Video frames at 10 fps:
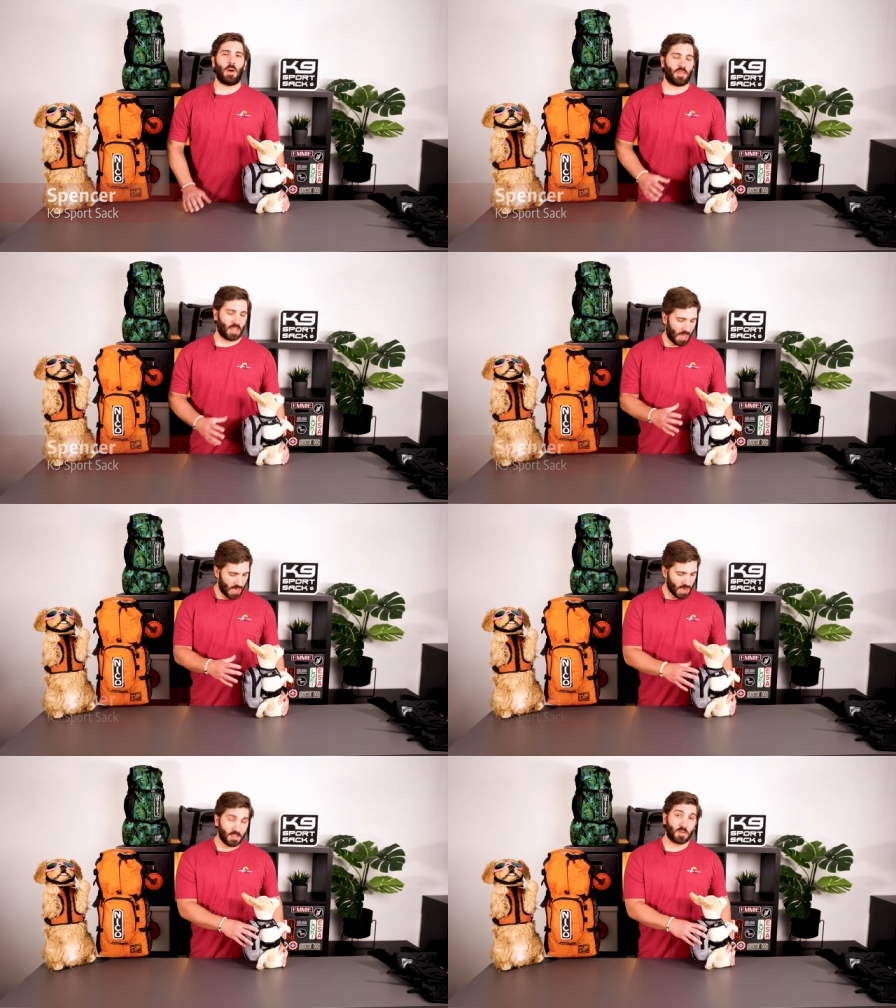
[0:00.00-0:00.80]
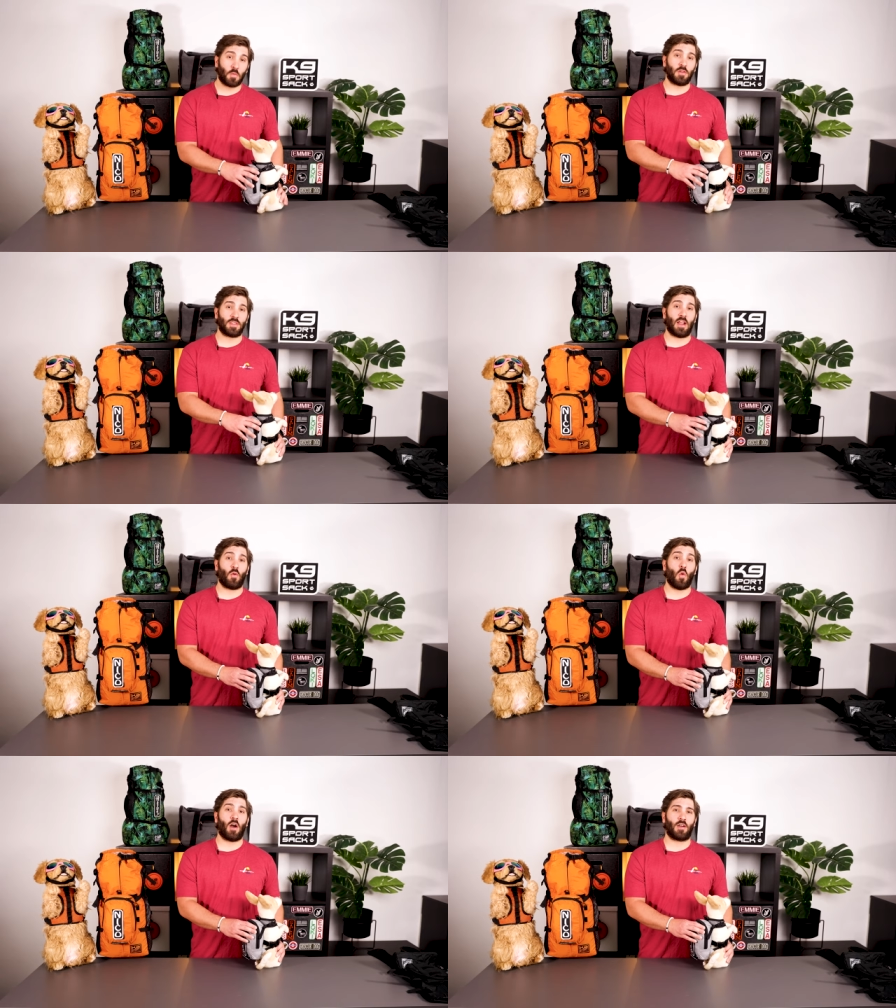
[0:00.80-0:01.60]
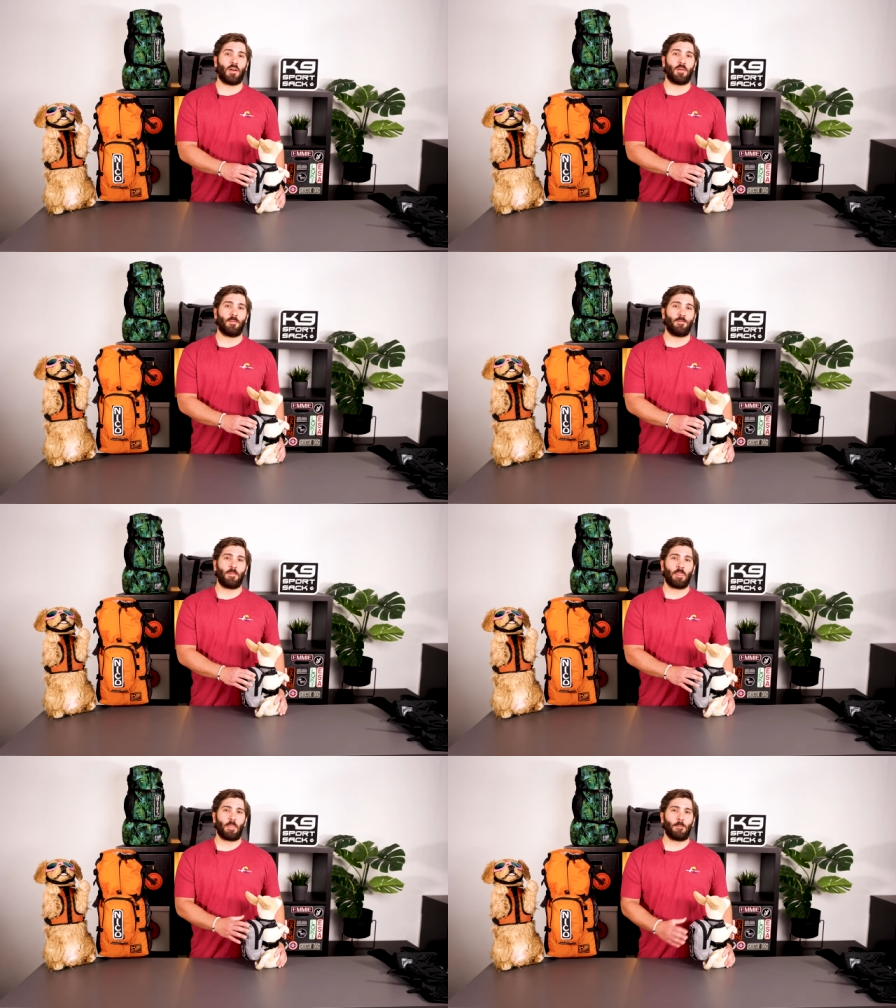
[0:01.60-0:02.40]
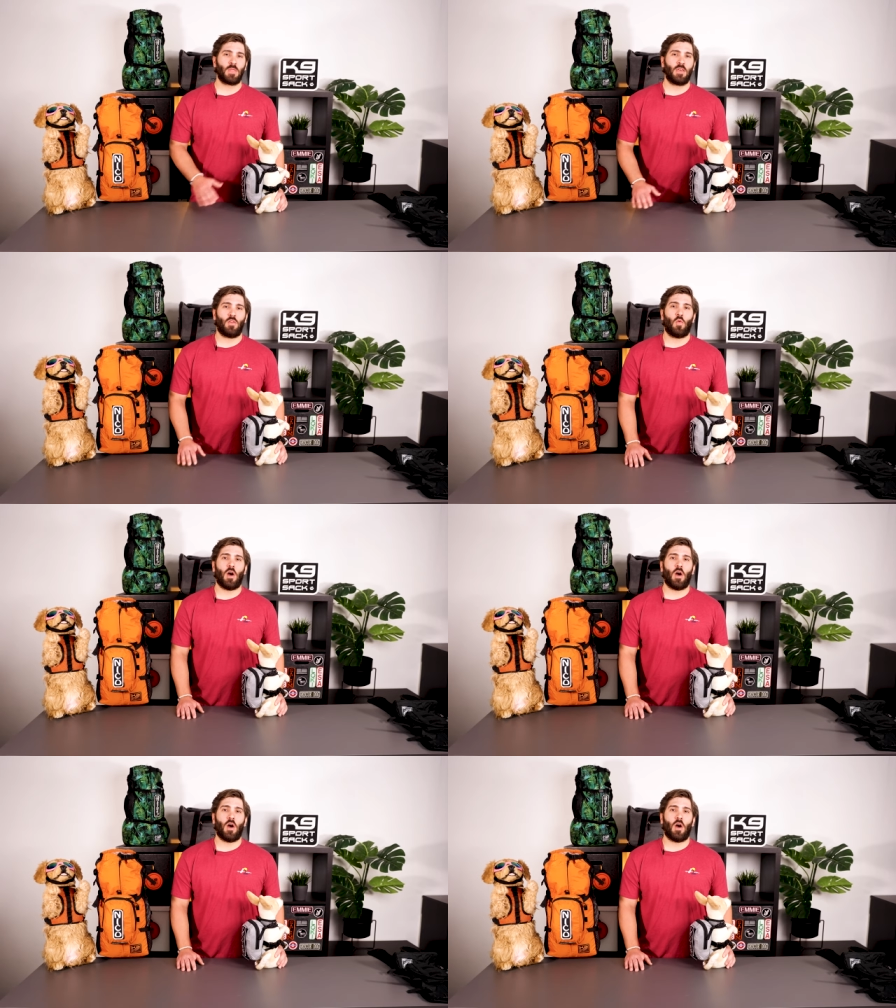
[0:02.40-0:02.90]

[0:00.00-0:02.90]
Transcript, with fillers: about the K9 Sack Walk-On. The